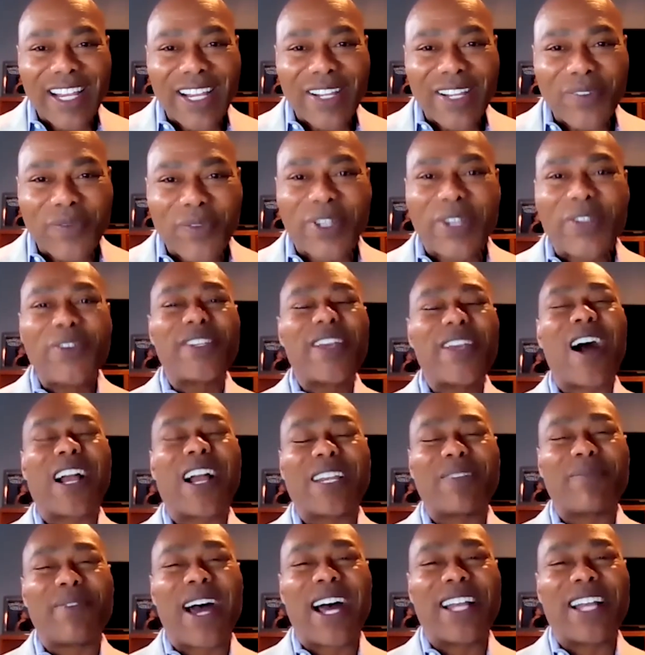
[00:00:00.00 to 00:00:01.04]
when you talked
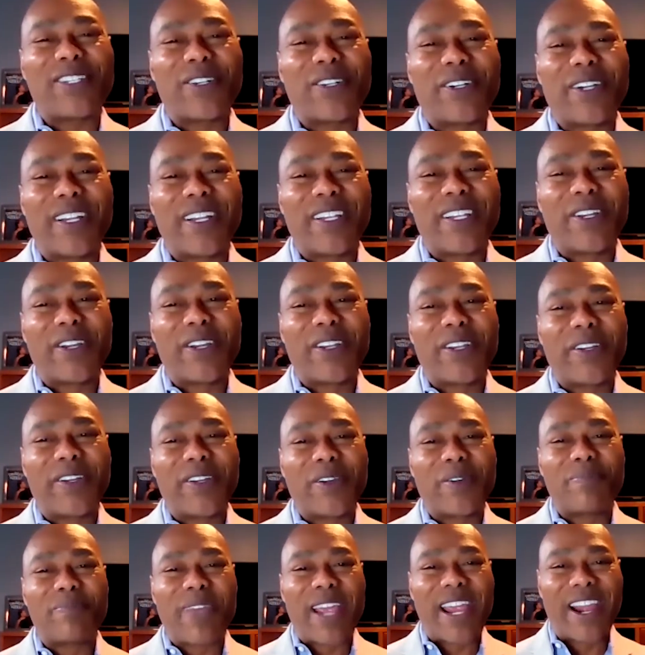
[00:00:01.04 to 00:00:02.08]
about
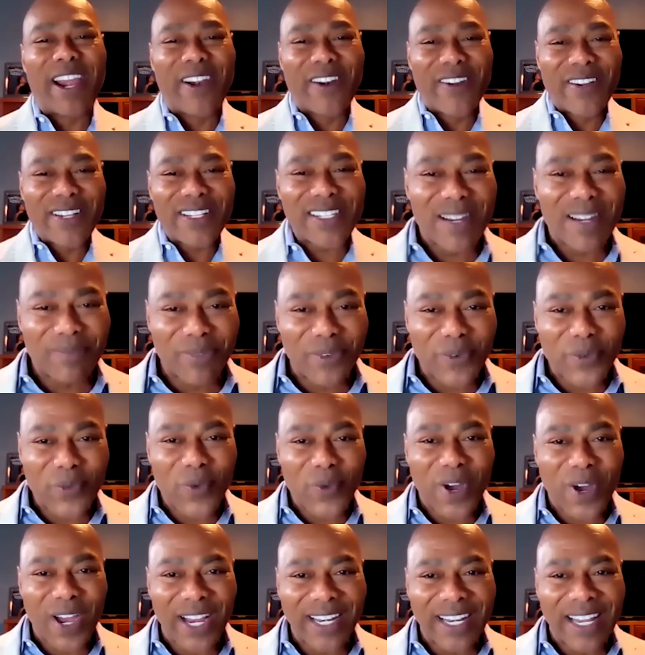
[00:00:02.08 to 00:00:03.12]
your parents, number
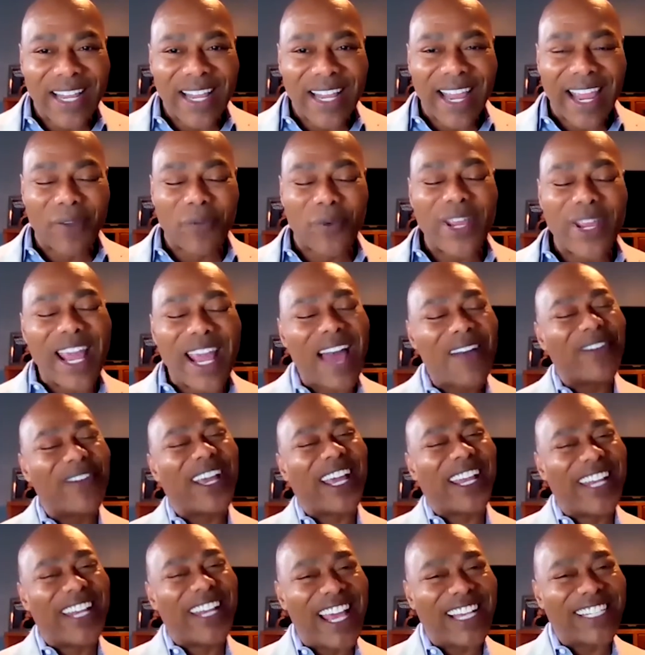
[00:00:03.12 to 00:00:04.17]
one, and we have a
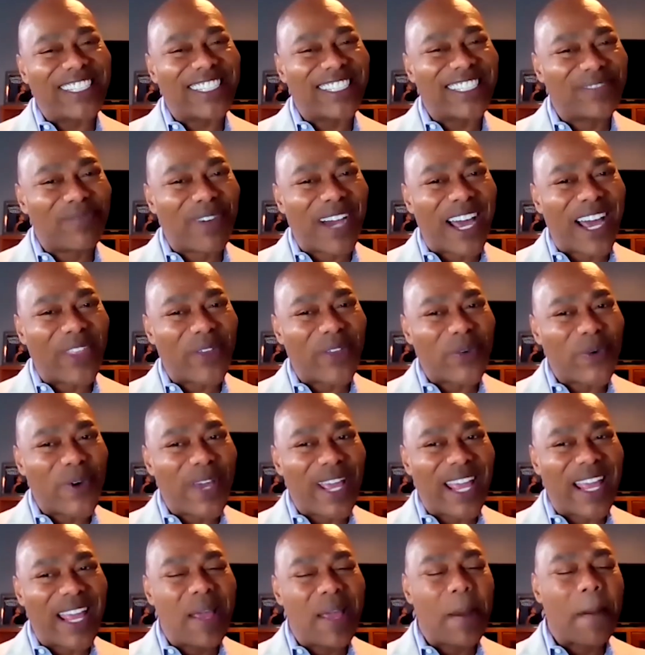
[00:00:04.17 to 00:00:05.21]
connection, by the
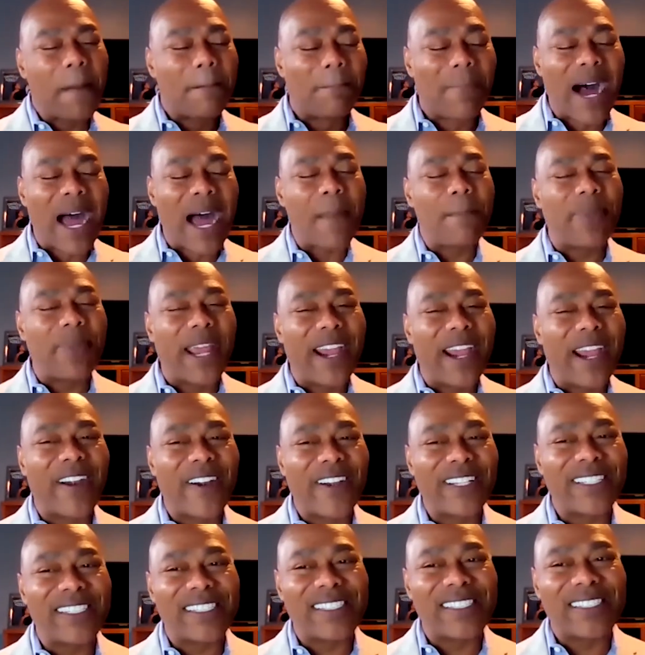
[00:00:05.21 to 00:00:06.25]
way. My
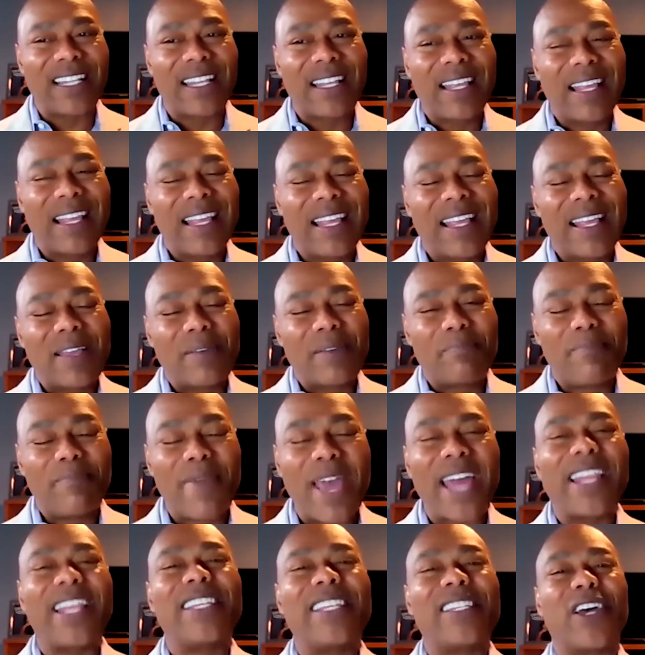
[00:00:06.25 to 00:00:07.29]
parents
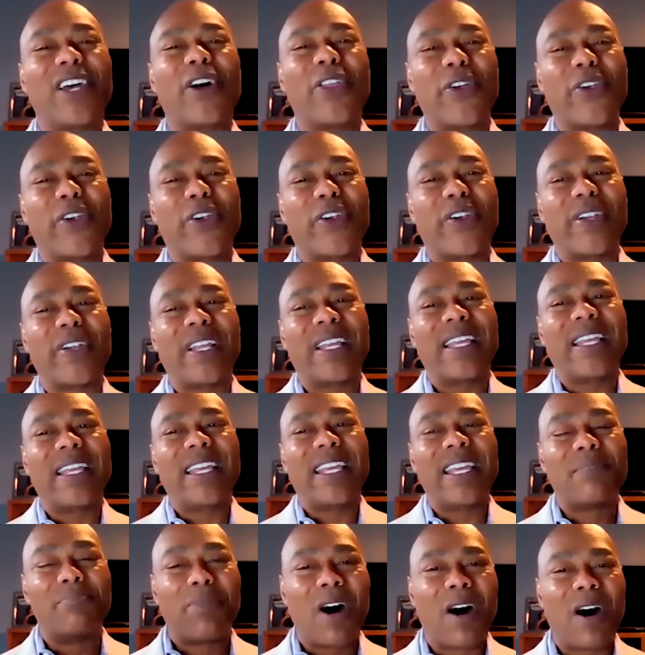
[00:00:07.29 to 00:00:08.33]
met each other
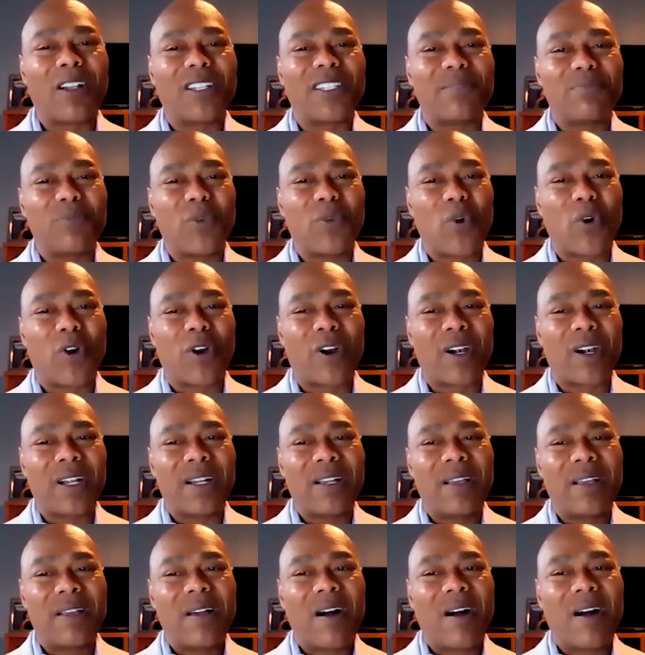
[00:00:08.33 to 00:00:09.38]
in Baltimore.
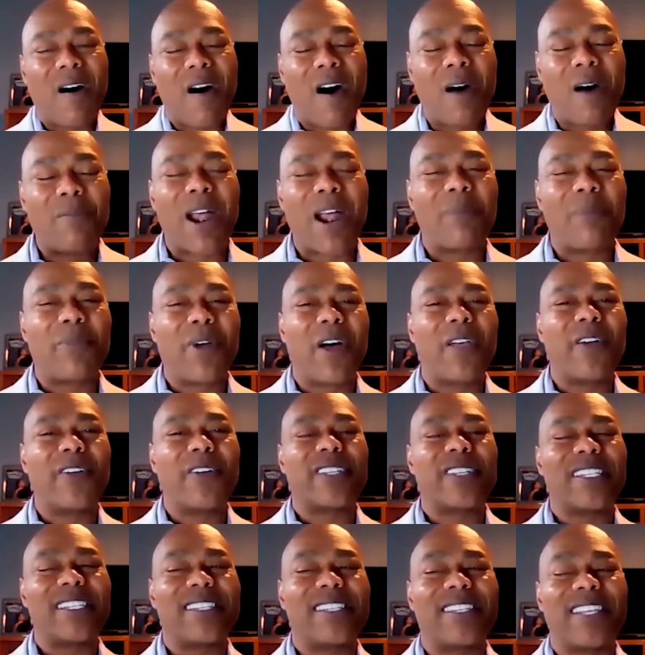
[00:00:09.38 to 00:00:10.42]
All my brothers
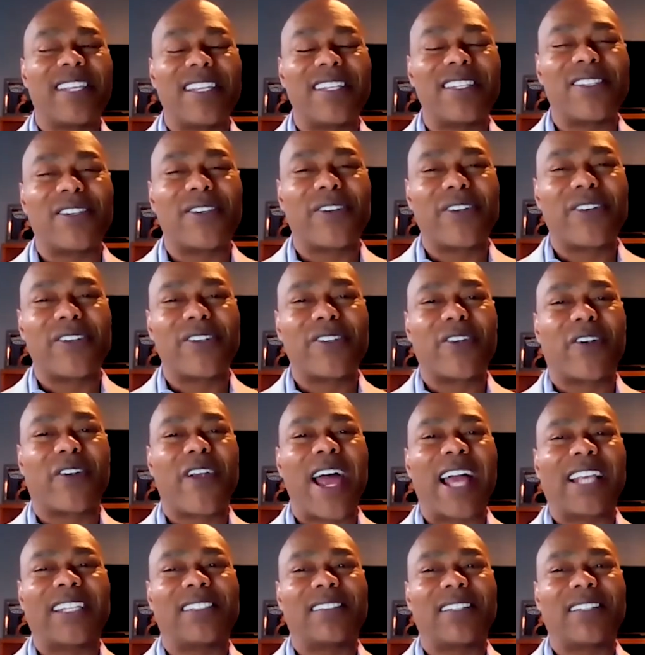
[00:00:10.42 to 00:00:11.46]
and sisters are
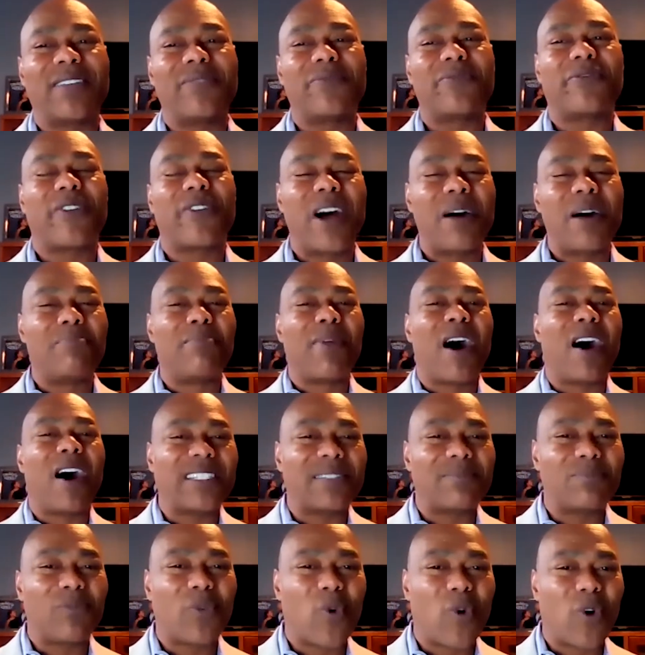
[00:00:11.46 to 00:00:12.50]
actually from
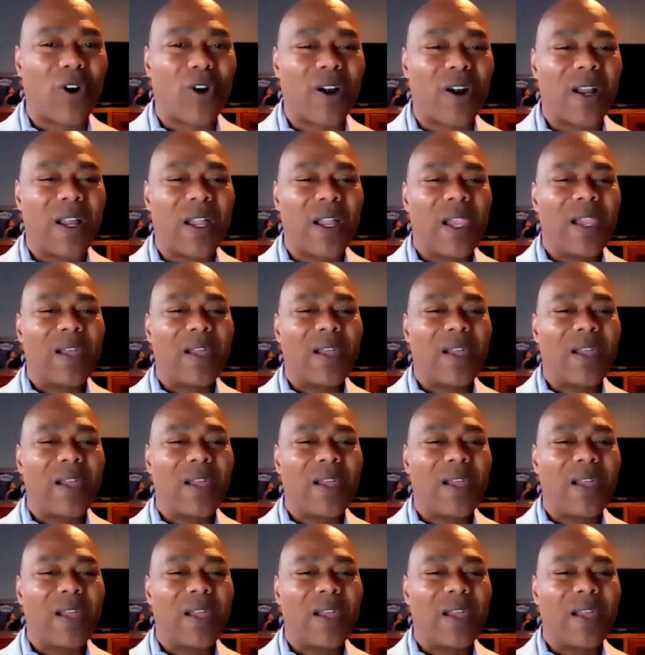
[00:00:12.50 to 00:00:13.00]
Baltimore.